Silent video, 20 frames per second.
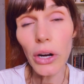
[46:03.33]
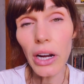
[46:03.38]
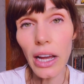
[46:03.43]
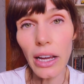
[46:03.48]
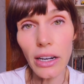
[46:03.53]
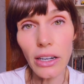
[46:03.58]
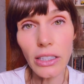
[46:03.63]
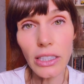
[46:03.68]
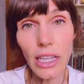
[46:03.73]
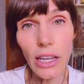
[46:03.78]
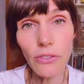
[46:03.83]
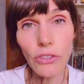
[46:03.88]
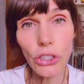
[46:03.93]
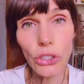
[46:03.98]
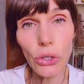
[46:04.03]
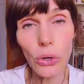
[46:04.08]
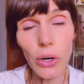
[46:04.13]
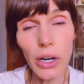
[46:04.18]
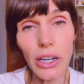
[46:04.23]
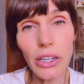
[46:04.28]
or cut
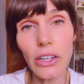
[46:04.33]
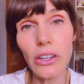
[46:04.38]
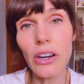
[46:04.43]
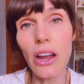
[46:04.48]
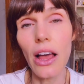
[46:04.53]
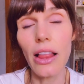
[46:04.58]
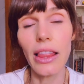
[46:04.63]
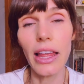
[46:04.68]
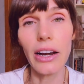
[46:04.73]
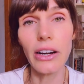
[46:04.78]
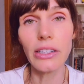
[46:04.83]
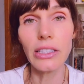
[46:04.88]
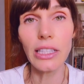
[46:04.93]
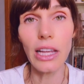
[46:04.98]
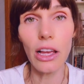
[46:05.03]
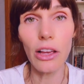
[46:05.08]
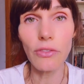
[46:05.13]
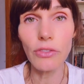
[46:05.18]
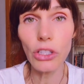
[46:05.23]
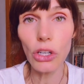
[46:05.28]
ourselves short, not let
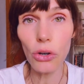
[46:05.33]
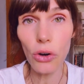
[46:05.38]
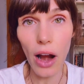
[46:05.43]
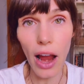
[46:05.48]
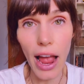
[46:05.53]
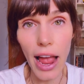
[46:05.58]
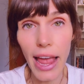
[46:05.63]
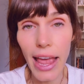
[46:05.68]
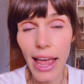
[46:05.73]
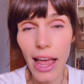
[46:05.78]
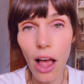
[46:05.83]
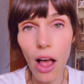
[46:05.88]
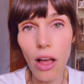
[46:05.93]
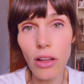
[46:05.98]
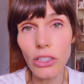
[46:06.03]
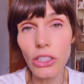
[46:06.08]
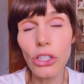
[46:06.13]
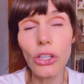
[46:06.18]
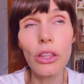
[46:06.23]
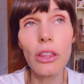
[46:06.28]
ourselves cry
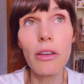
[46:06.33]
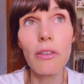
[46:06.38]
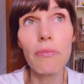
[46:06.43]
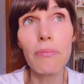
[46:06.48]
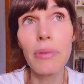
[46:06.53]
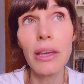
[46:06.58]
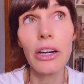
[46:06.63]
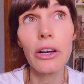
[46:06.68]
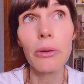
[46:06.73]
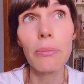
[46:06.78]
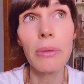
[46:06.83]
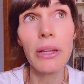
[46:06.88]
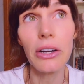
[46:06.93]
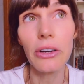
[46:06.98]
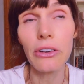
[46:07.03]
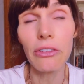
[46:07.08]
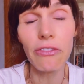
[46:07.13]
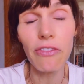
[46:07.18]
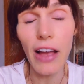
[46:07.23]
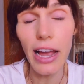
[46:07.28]
to the bitter,
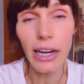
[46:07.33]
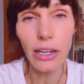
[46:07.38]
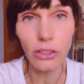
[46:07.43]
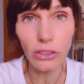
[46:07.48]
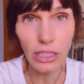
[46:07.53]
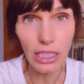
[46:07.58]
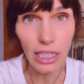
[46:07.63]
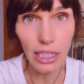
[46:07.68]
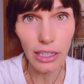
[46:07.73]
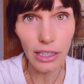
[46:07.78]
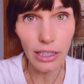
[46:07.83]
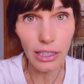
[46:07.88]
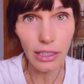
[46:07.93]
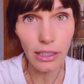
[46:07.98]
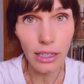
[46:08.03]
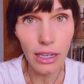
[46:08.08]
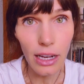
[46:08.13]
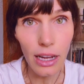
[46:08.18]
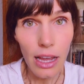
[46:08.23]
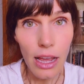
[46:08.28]
bitter final
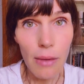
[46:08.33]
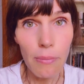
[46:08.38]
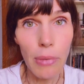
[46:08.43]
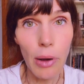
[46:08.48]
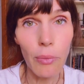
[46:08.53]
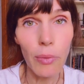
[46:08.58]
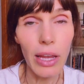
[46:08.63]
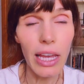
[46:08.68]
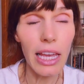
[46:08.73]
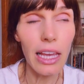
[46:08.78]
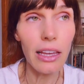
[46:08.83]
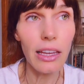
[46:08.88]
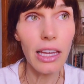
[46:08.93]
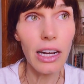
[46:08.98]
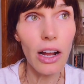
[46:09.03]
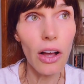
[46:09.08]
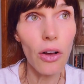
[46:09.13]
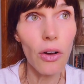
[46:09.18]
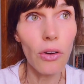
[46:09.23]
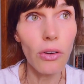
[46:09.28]
tear, but we,
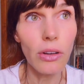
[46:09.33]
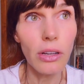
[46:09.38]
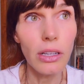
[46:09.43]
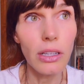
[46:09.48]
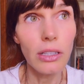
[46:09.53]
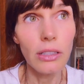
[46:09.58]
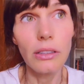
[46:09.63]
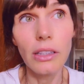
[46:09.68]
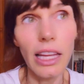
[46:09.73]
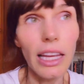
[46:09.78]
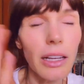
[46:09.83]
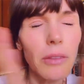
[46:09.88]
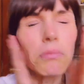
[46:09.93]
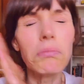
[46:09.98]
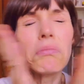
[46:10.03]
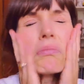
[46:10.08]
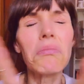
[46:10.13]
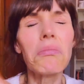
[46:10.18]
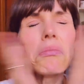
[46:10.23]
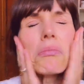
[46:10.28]
you know,
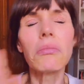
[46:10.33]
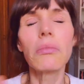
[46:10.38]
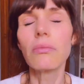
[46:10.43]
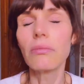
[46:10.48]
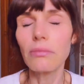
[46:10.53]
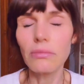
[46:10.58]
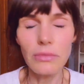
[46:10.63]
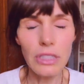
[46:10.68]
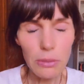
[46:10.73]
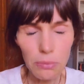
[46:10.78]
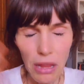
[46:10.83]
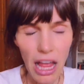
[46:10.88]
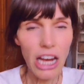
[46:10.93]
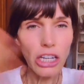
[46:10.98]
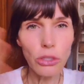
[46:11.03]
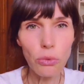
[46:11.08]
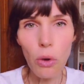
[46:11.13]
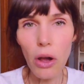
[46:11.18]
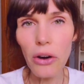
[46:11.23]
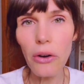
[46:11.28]
like
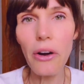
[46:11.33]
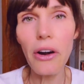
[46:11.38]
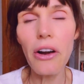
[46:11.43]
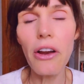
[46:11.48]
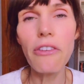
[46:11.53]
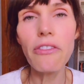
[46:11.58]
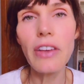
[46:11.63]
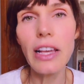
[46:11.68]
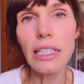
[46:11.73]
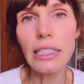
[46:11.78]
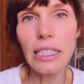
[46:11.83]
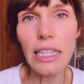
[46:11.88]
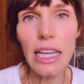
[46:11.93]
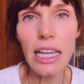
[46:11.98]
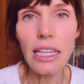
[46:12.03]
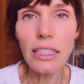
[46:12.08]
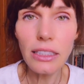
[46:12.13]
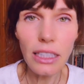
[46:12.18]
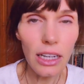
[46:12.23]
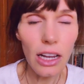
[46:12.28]
splashed water on our
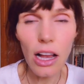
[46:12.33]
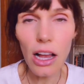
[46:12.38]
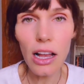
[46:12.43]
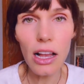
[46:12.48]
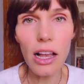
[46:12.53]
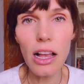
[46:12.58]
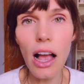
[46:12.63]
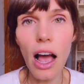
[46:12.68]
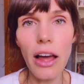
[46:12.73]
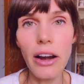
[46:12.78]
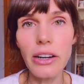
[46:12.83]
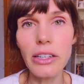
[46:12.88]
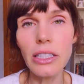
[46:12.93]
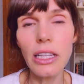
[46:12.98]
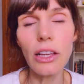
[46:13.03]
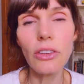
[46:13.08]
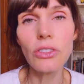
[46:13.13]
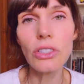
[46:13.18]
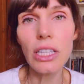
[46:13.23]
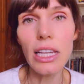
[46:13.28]
faces and got
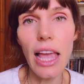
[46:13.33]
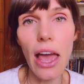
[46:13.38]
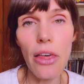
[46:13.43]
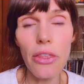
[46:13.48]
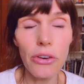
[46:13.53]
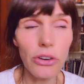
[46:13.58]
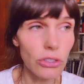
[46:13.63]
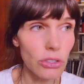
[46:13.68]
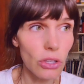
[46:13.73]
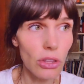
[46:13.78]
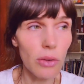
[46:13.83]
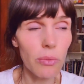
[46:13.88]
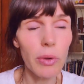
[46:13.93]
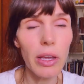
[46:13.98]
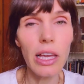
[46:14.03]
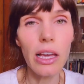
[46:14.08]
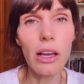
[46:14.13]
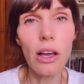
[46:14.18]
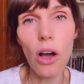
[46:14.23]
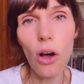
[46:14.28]
ourselves together so
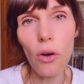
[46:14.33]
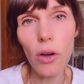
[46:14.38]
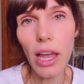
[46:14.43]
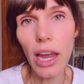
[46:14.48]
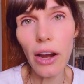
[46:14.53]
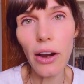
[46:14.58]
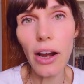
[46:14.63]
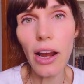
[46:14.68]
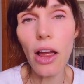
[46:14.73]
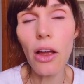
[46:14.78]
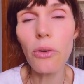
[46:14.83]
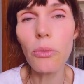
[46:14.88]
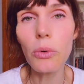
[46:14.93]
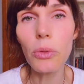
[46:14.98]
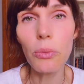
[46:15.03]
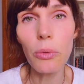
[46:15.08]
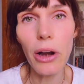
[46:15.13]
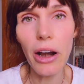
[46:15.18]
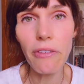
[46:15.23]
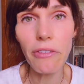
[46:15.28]
that we could go carry
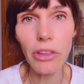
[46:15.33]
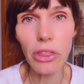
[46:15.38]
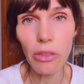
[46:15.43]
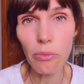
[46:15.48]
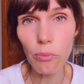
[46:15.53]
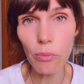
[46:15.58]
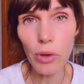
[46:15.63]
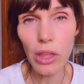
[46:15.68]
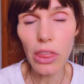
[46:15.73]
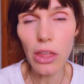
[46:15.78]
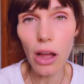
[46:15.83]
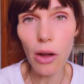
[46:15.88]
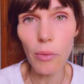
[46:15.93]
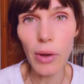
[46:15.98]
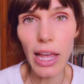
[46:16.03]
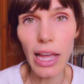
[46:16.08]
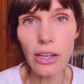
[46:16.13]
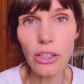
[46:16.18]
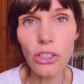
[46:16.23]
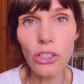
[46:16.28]
on with whatever we
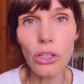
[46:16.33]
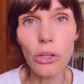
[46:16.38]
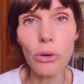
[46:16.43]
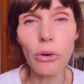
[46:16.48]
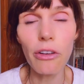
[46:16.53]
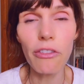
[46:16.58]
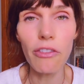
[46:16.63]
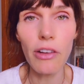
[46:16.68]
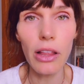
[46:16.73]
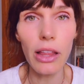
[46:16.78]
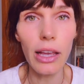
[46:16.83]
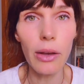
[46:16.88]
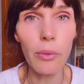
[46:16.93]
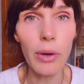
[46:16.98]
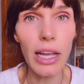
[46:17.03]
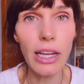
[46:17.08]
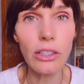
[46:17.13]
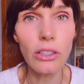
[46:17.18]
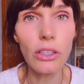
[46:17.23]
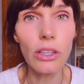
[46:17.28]
thought we had to do or felt
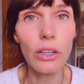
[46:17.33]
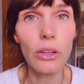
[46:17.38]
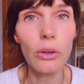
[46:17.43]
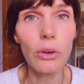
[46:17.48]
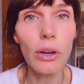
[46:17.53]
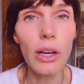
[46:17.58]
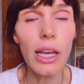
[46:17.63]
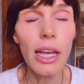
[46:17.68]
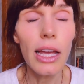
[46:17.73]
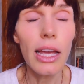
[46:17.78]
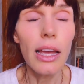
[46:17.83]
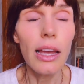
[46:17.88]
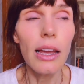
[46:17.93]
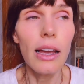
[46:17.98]
like we had to do.